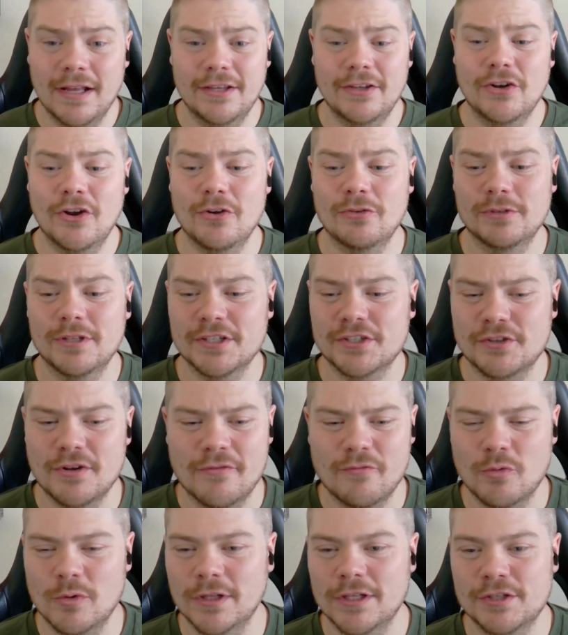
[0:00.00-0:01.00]
Just
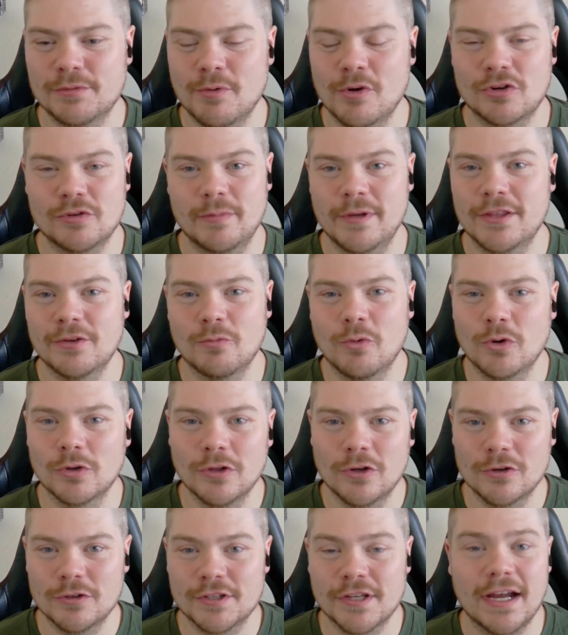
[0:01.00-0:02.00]
never really spoke to me. The
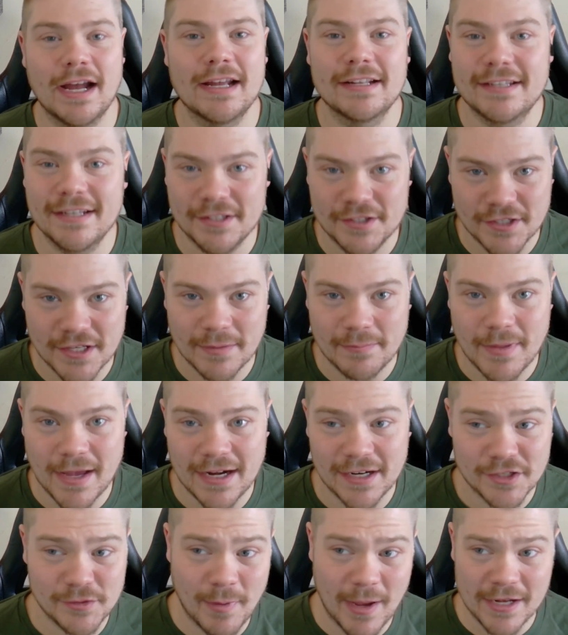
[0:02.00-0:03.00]
Warlords, I did skip that
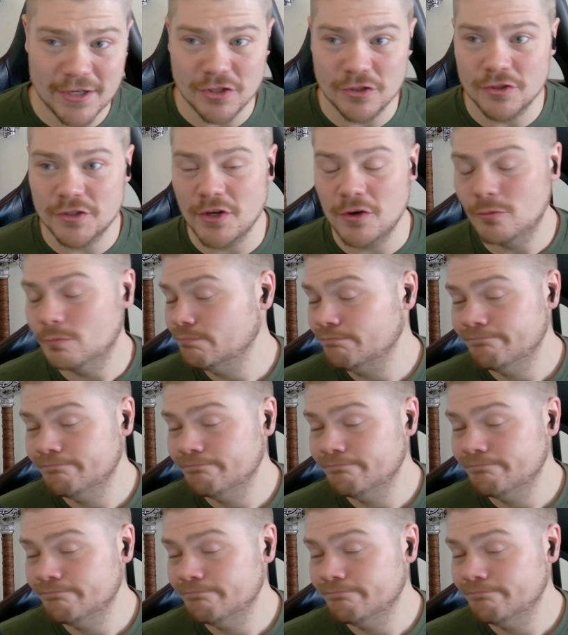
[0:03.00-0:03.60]
expansion, so